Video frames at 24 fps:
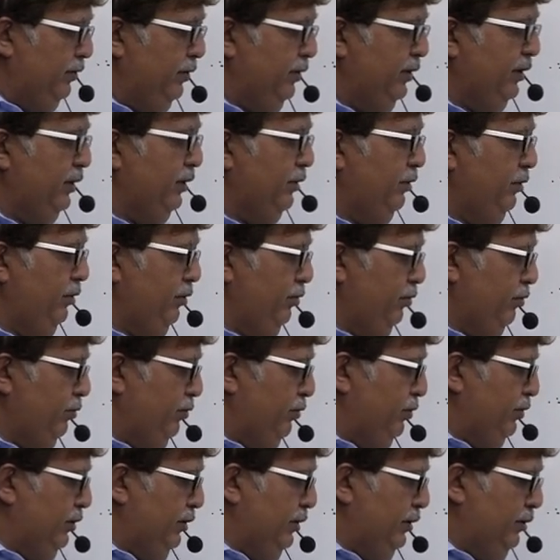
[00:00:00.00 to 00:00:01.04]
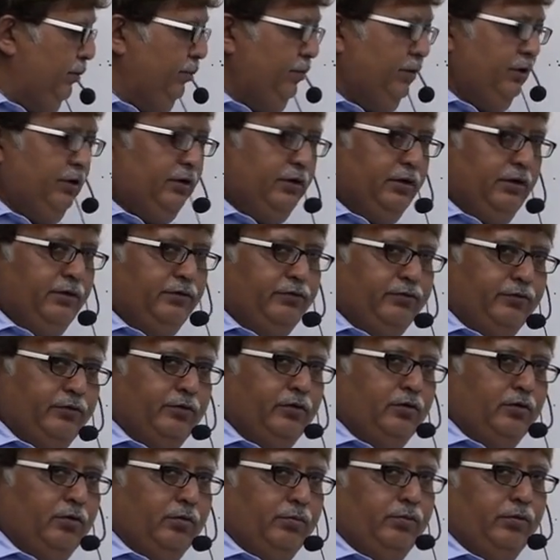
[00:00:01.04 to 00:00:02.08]
there due to the
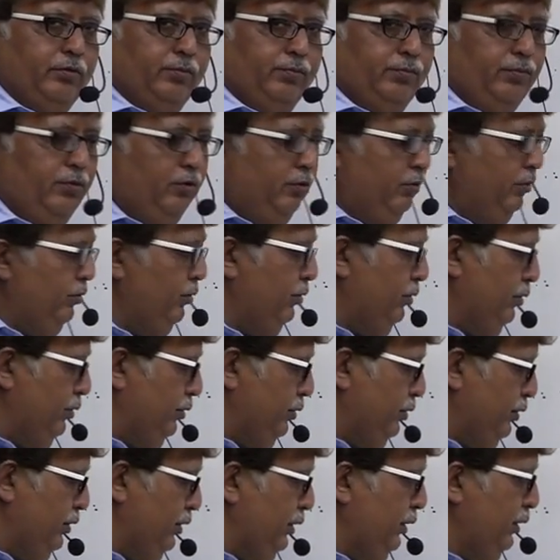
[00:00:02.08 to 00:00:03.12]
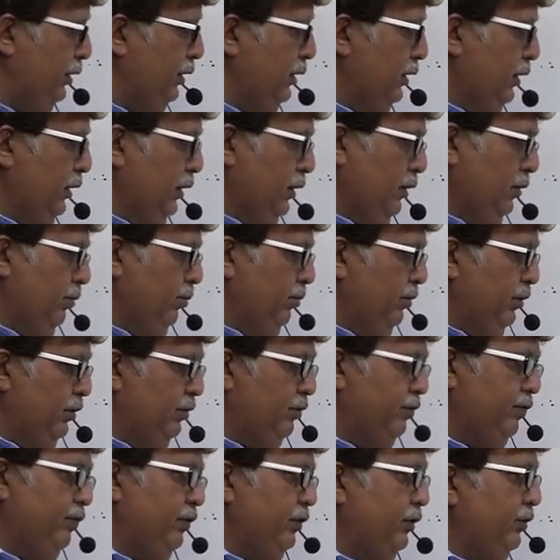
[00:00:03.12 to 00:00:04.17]
limitation of the board, okay?
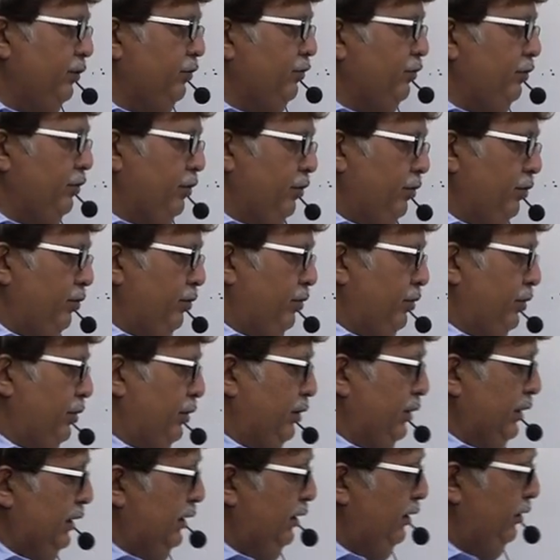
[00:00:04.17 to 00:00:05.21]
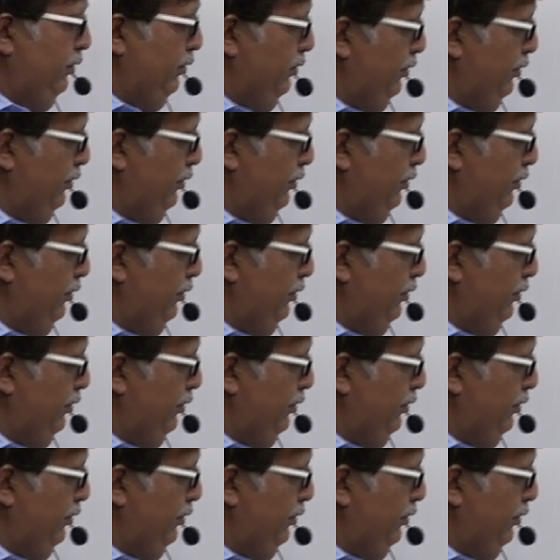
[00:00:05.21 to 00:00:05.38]
But first you tally